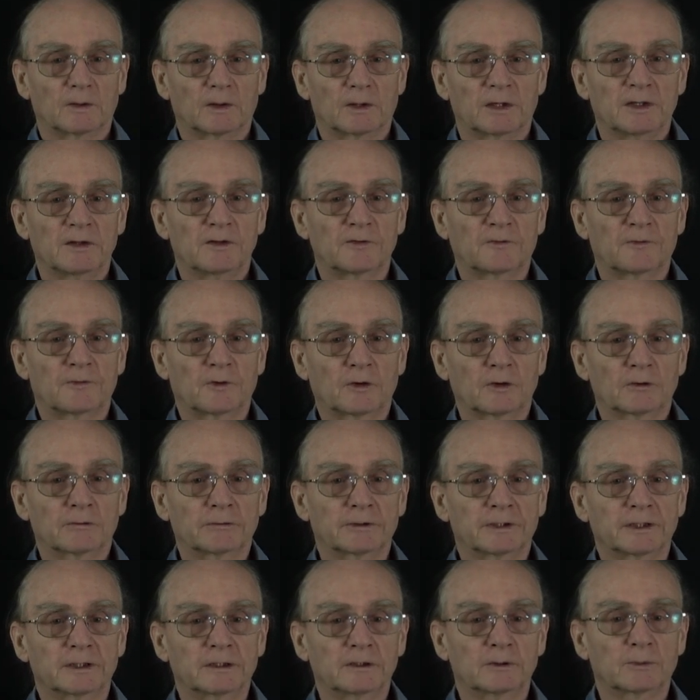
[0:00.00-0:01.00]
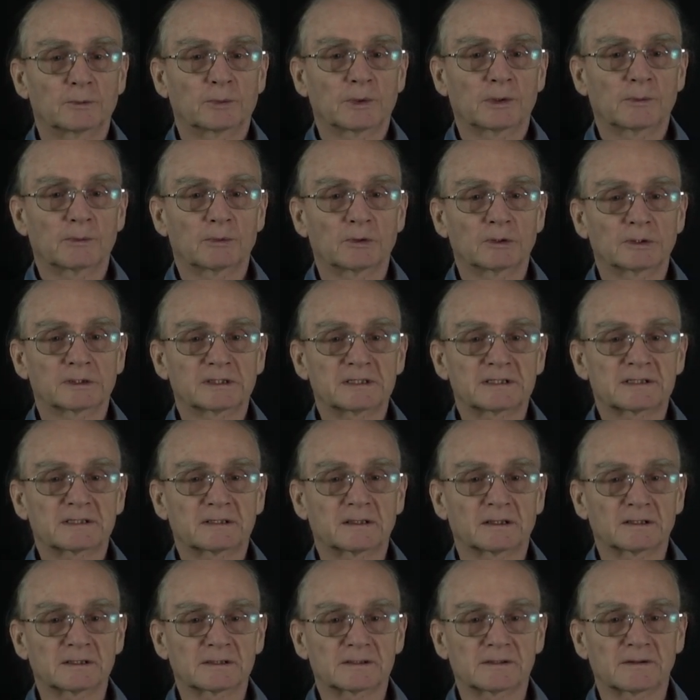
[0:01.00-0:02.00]
In the following, we will
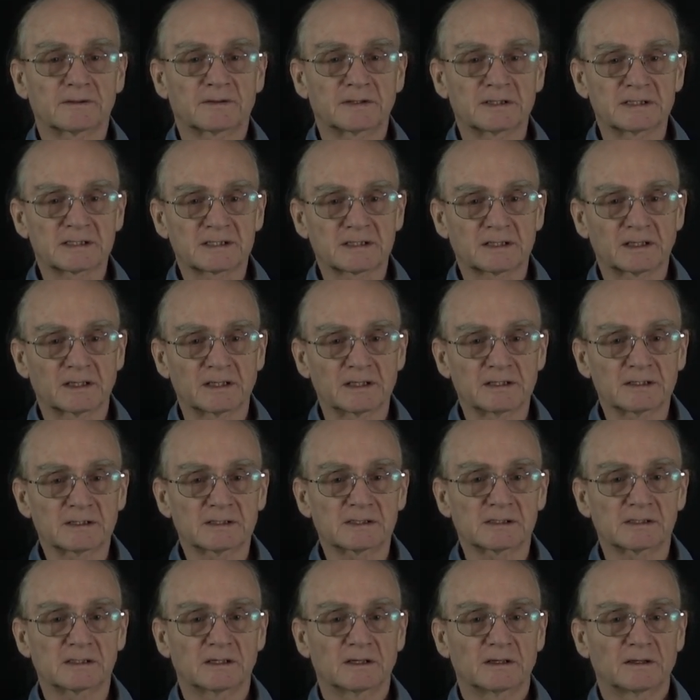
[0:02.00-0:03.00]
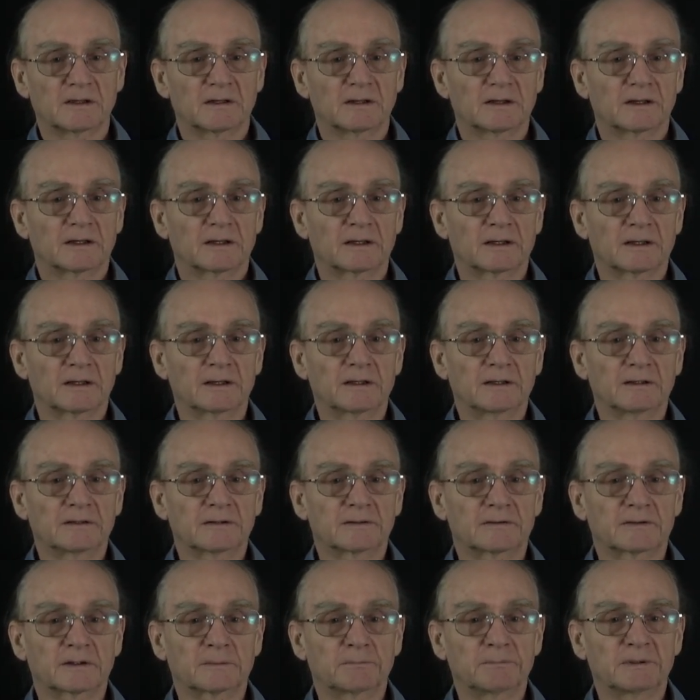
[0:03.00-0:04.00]
discuss this case,
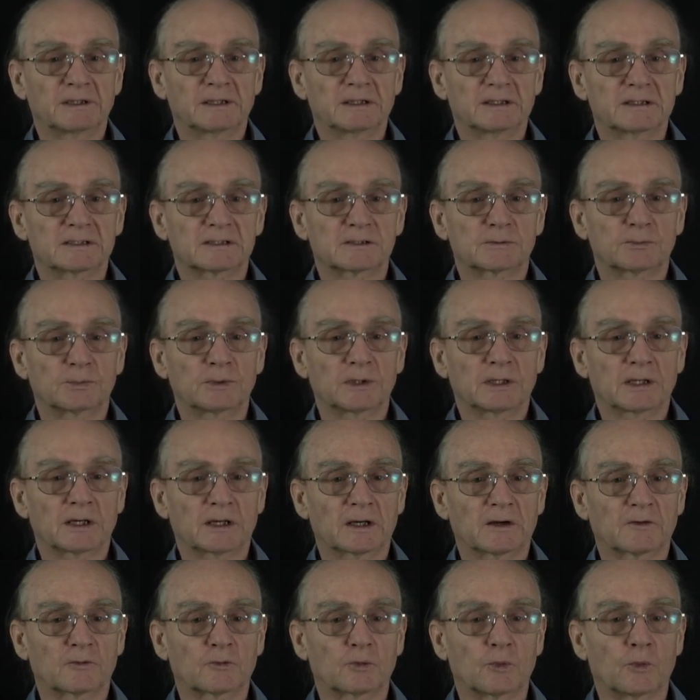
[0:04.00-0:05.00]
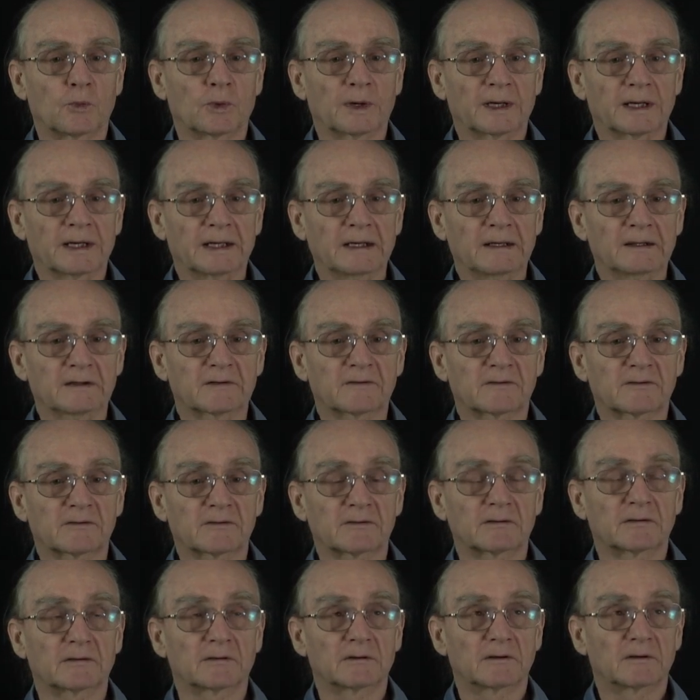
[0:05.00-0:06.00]
and that means we have
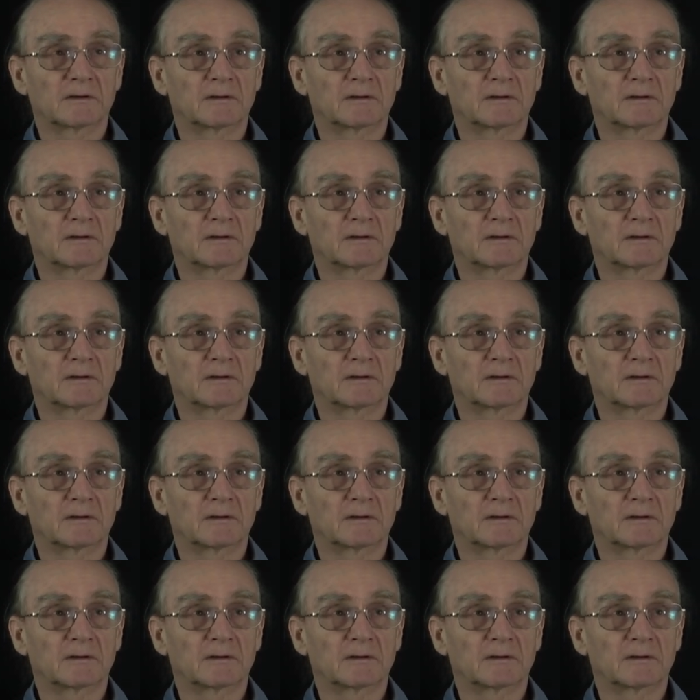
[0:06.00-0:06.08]
weights